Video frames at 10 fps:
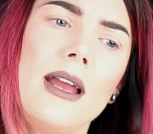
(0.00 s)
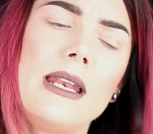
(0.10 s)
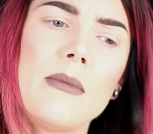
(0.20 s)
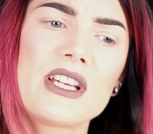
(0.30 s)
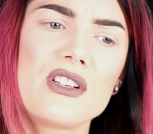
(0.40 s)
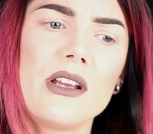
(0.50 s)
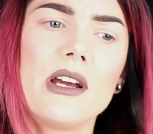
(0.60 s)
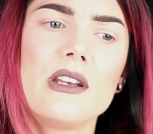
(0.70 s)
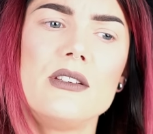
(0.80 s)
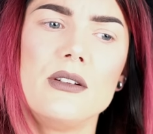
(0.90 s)
and I'm actually
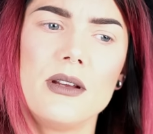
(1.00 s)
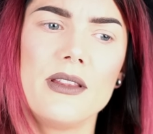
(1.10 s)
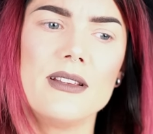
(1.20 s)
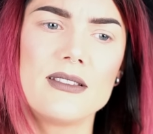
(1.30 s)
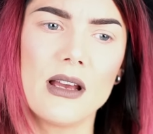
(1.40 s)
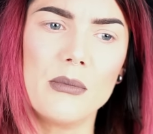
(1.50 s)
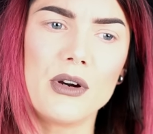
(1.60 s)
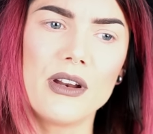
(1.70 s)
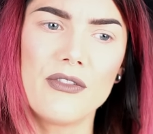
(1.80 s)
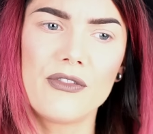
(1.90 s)
gonna do it this
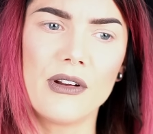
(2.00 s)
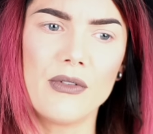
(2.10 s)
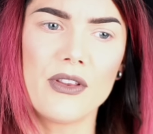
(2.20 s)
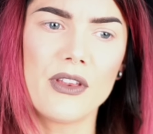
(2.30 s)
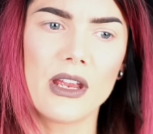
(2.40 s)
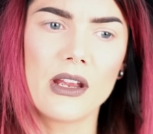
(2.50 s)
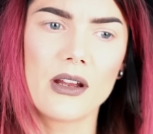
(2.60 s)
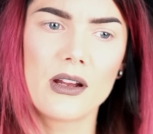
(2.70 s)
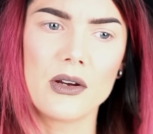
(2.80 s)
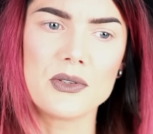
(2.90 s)
summer if
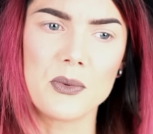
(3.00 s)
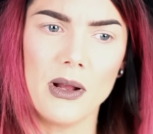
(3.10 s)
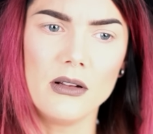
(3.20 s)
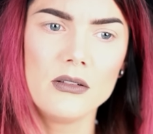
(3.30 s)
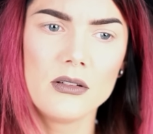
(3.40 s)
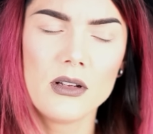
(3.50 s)
everything goes well.